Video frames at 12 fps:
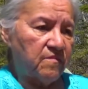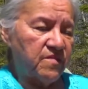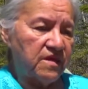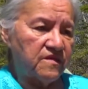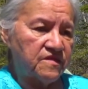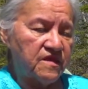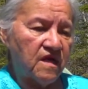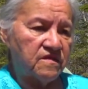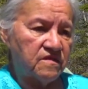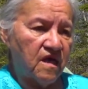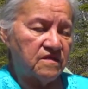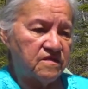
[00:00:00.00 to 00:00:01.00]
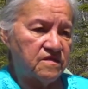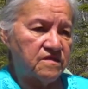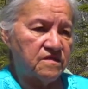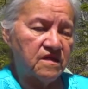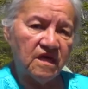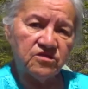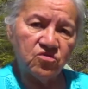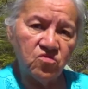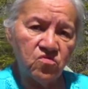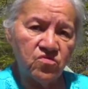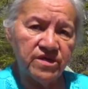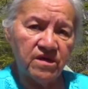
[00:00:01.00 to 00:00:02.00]
Because that's
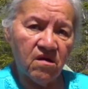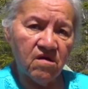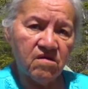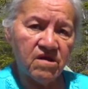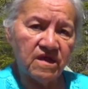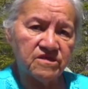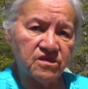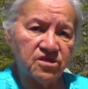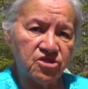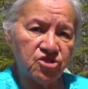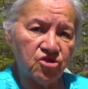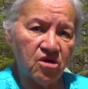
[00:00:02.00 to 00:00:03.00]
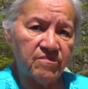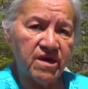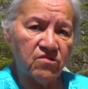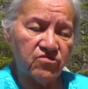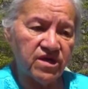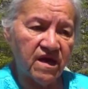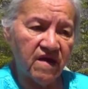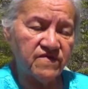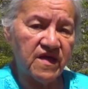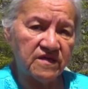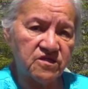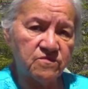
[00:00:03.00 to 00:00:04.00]
who we are as Anishinaabe. We
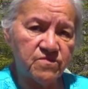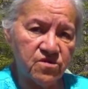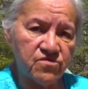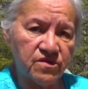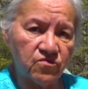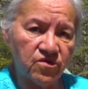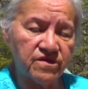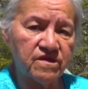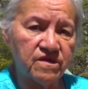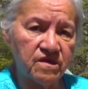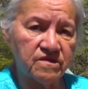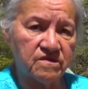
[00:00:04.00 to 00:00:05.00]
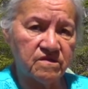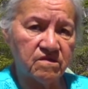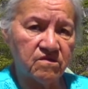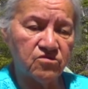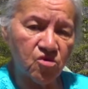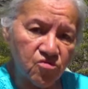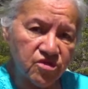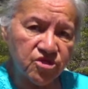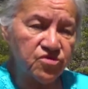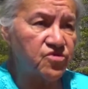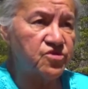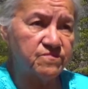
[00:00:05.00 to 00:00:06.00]
have that spirit within us.
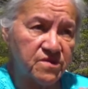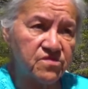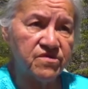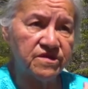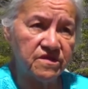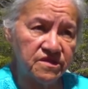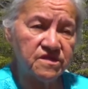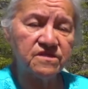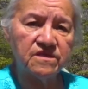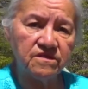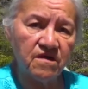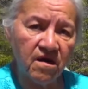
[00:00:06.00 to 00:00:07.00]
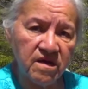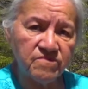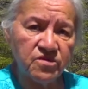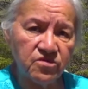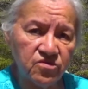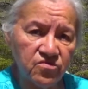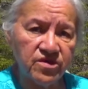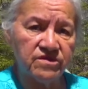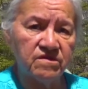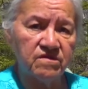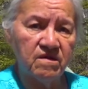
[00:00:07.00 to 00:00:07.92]
Nourish your spirit. This is the time to do it.